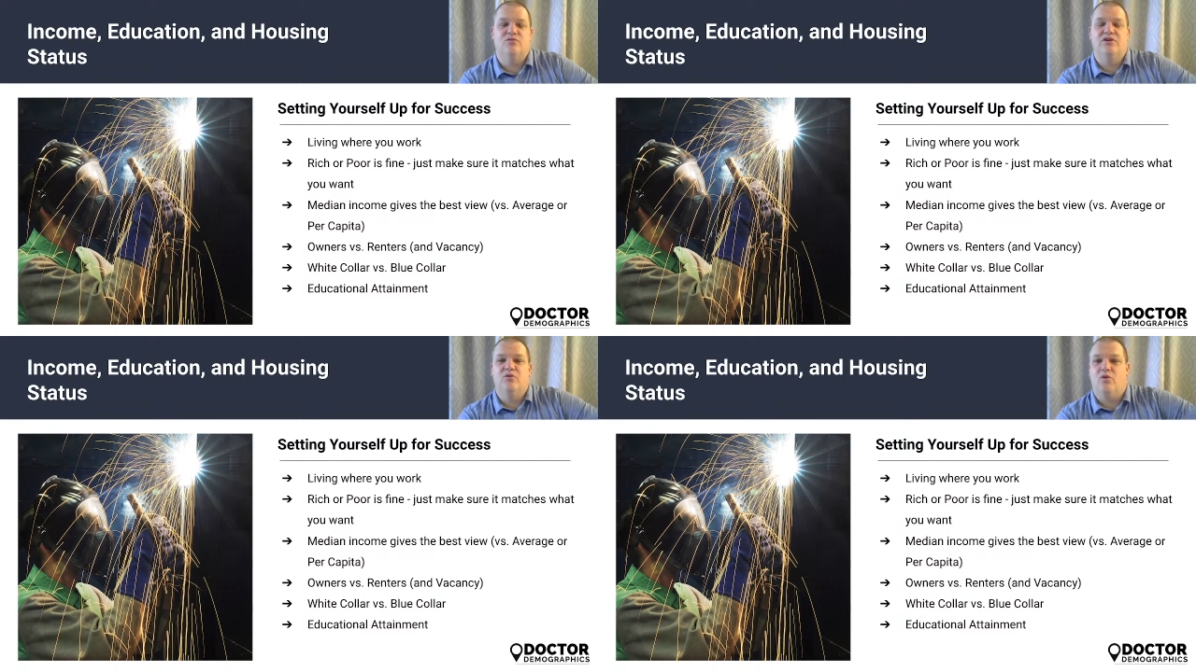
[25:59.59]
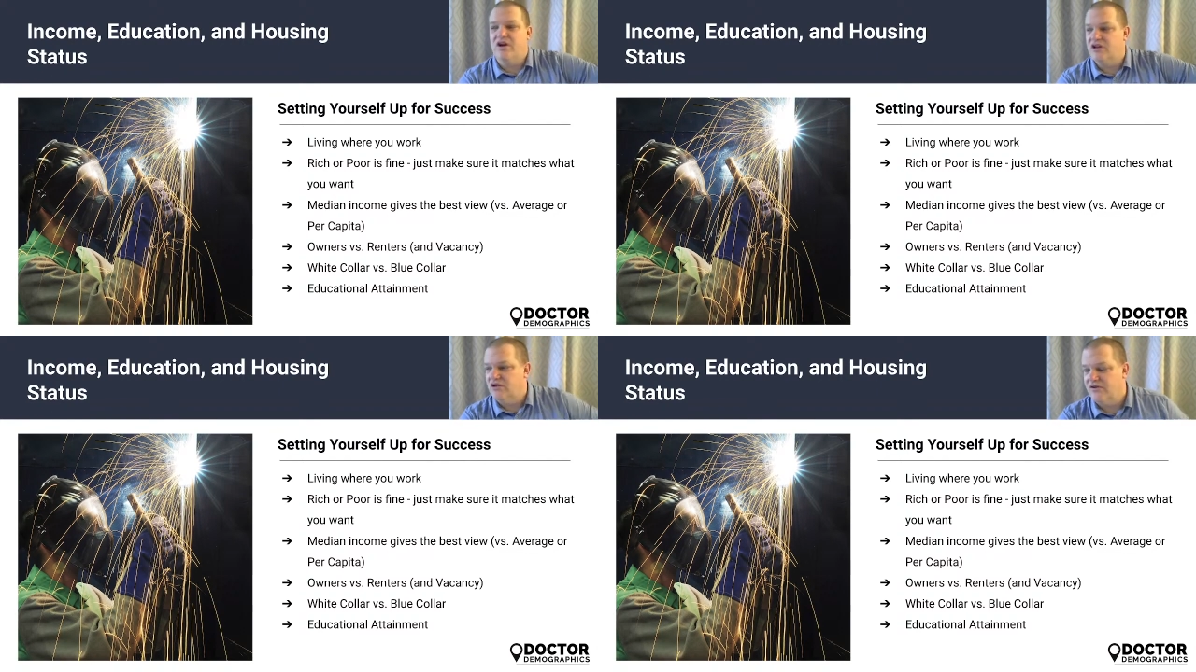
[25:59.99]
we
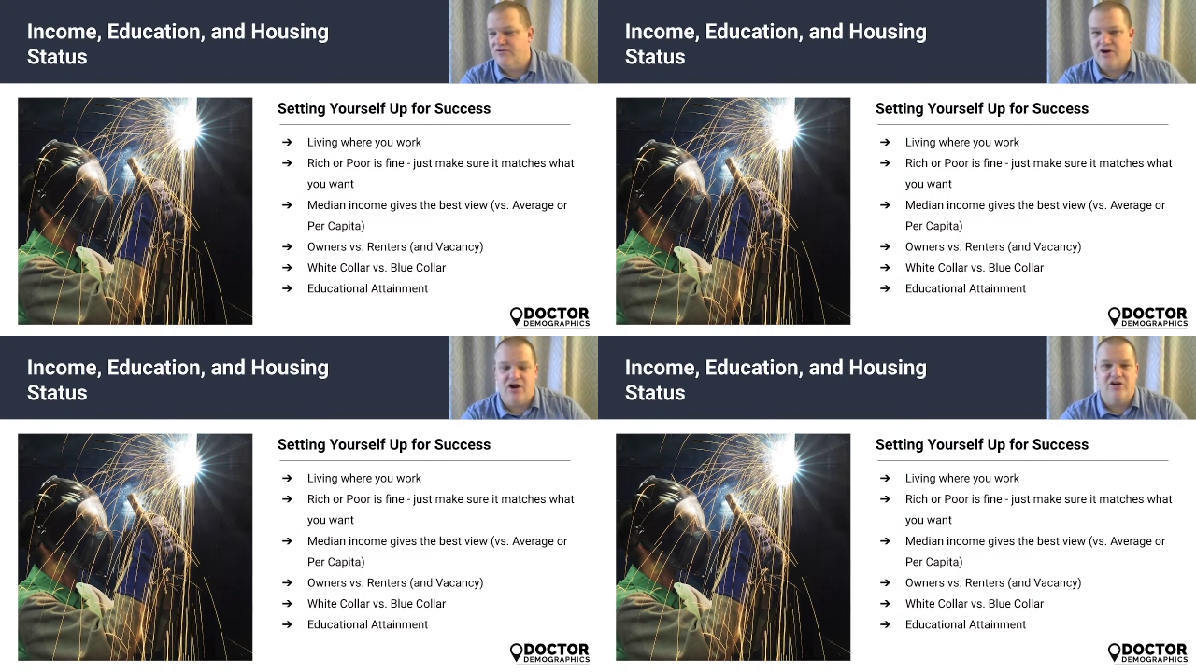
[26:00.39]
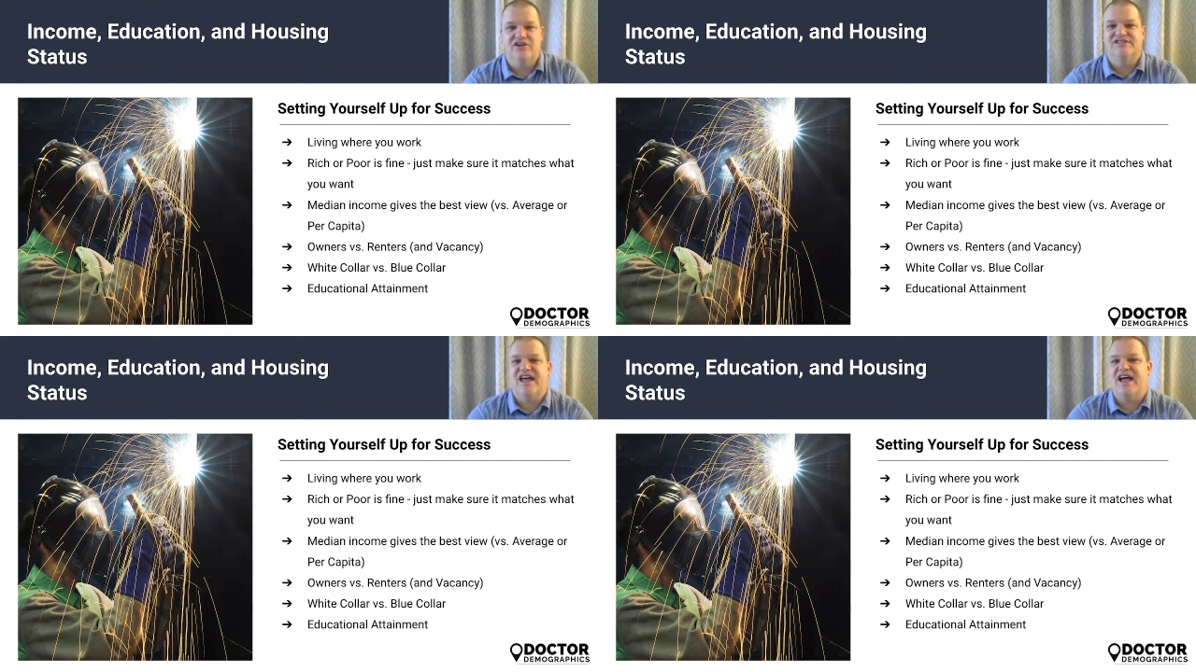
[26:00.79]
want to look for
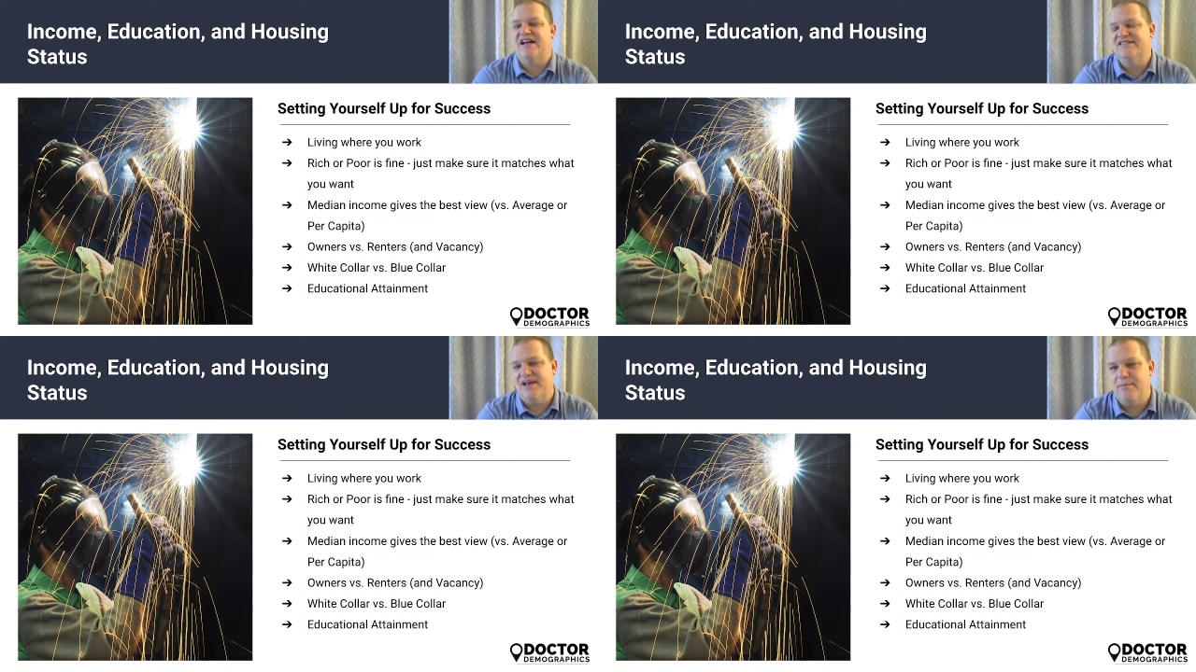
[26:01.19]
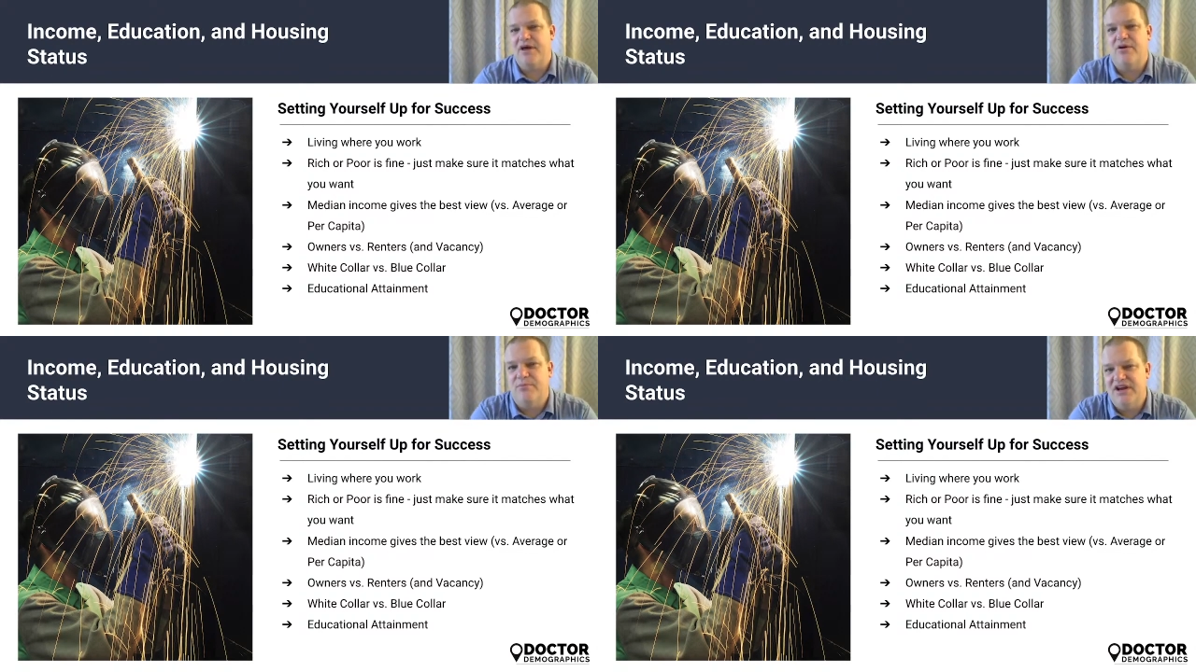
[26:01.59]
areas that has a
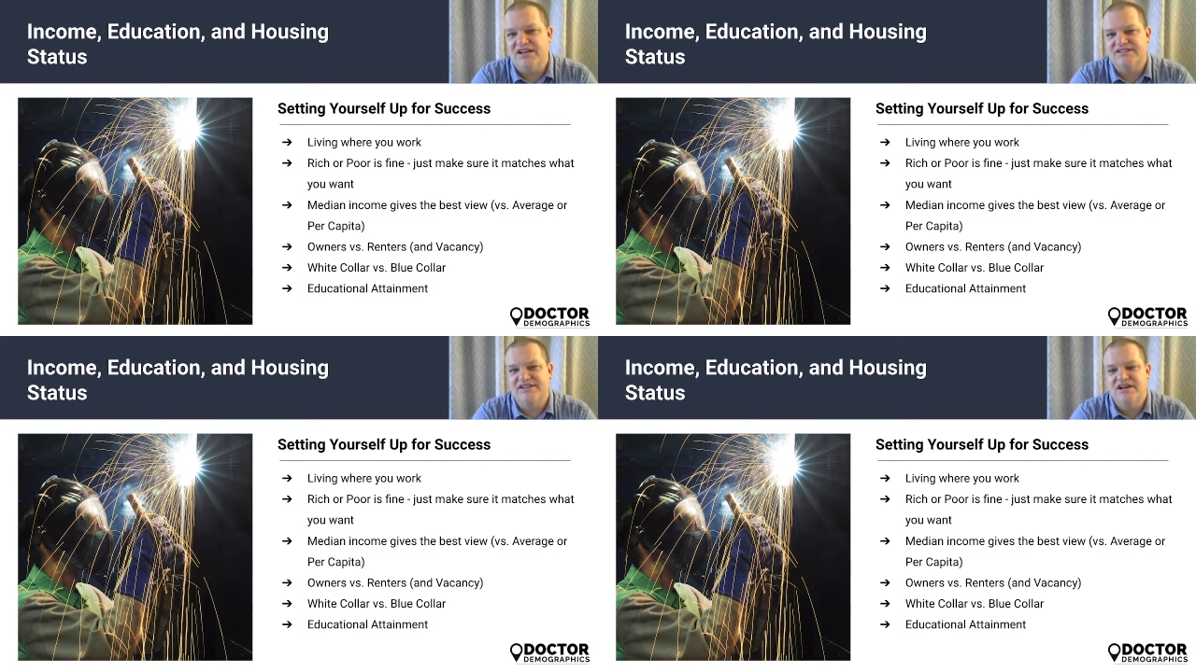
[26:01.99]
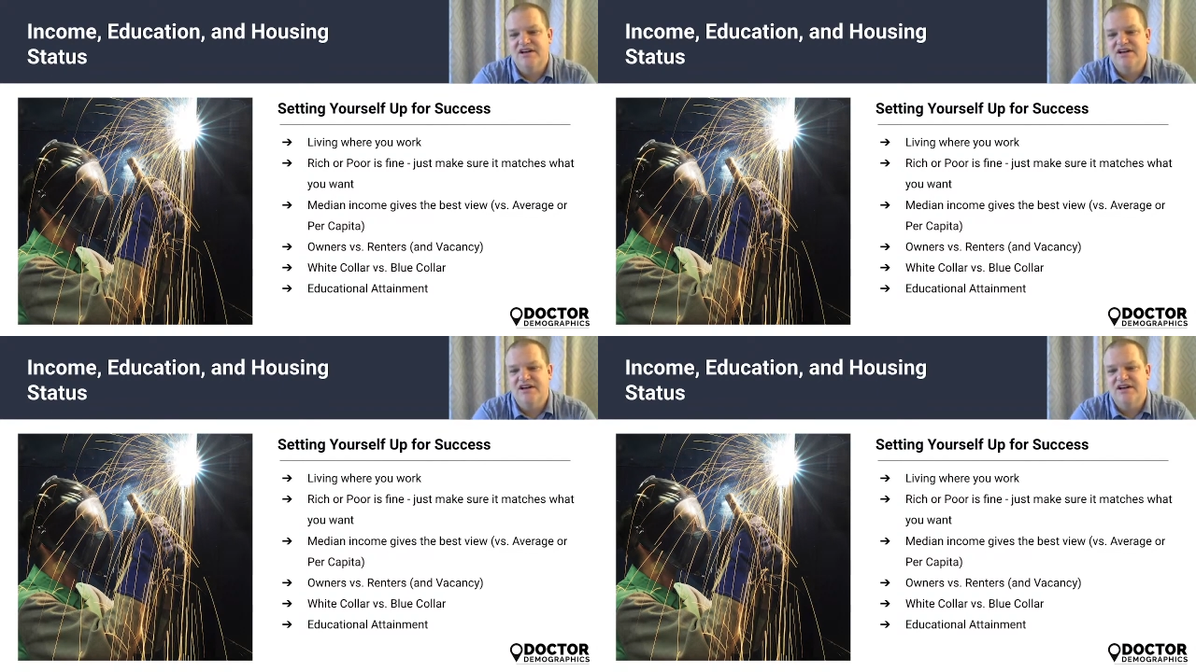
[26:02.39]
better mix